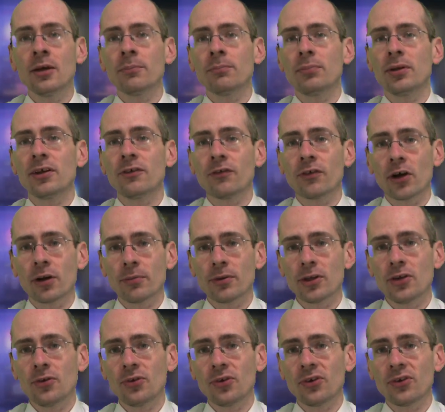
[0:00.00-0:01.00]
Big Pharma
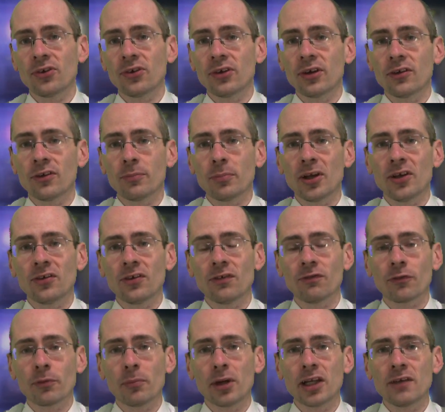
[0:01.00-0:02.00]
uses it as a basis
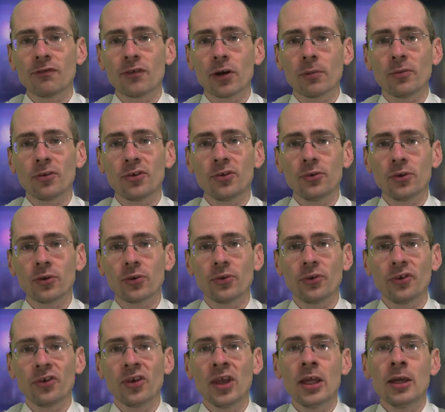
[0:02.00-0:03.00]
for many
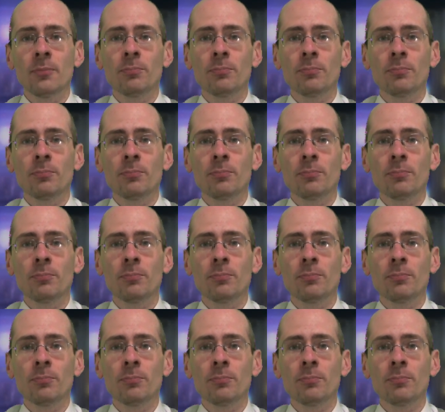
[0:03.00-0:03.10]
pharmaceuticals,